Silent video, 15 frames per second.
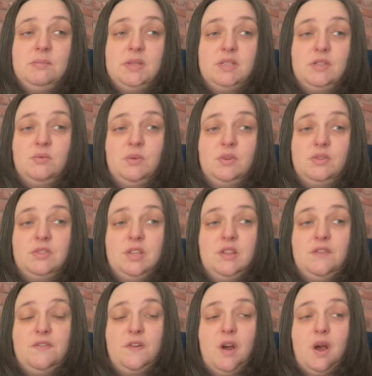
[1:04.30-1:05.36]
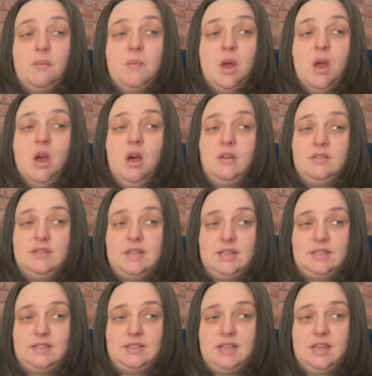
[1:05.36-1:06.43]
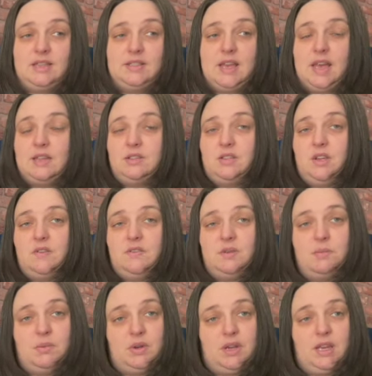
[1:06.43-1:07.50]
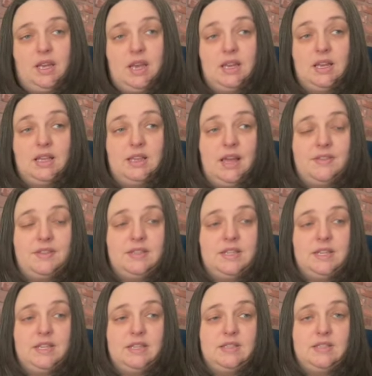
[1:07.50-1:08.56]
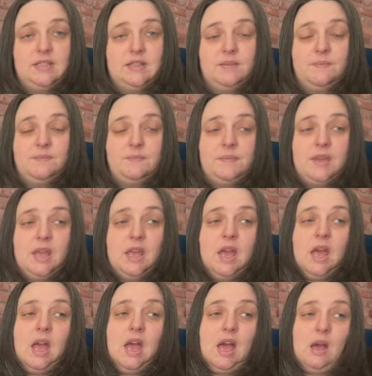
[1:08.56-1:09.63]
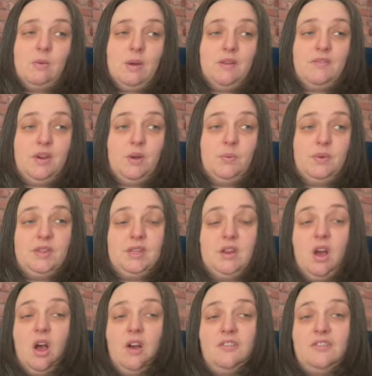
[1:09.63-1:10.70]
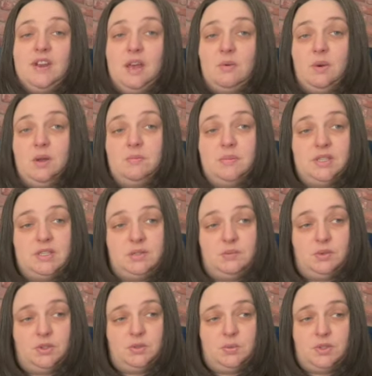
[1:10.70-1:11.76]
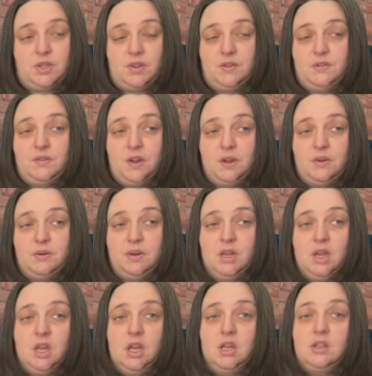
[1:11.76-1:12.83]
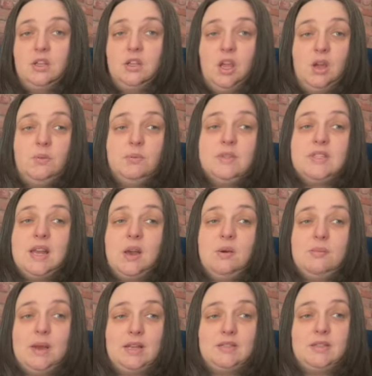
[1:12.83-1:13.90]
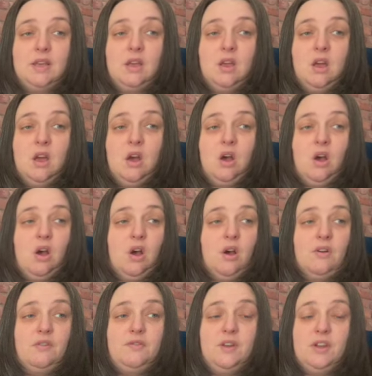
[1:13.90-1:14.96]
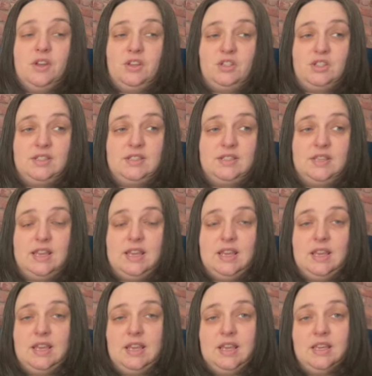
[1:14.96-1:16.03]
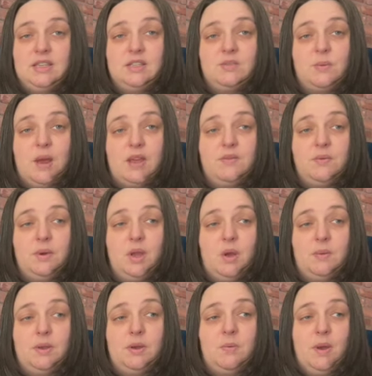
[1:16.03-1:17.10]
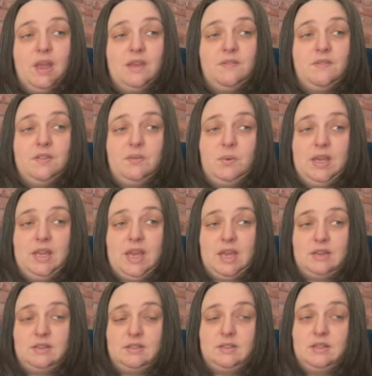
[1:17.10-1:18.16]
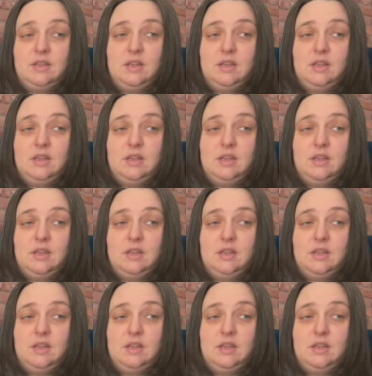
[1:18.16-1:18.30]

Mr. Woods at the farm on Saturday to hand over the money and collect the deeds. However, within half an hour, Mr. Woods was on the phone. The loan was now a matter of urgency. He and his wife were going away for the weekend.